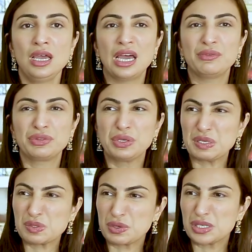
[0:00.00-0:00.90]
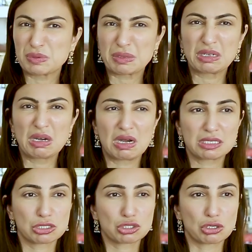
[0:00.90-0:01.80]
and with their stories with the guards and the